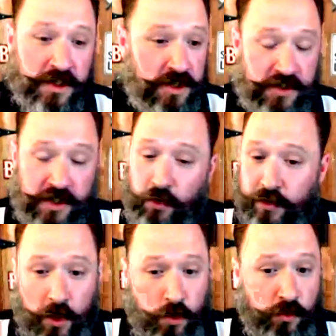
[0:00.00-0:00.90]
She sells
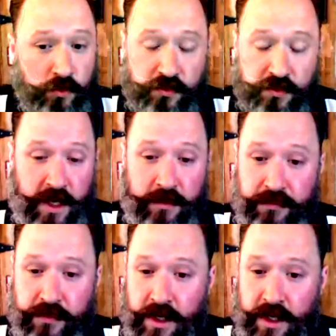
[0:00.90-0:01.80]
local stuff
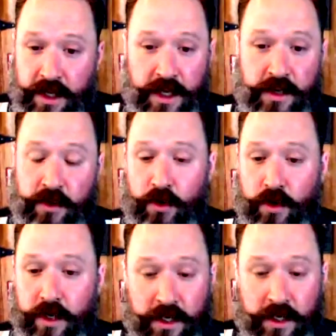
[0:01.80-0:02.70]
in
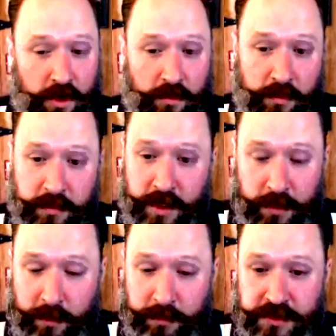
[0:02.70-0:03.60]
her in her in her
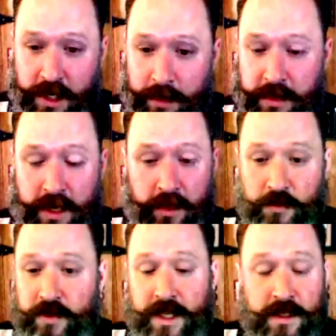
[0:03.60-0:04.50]
barbershop, and I
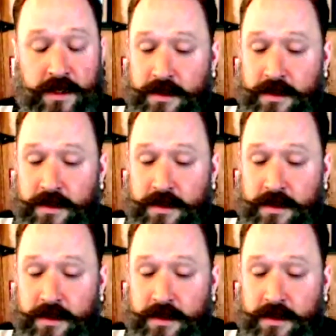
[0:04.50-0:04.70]
was like,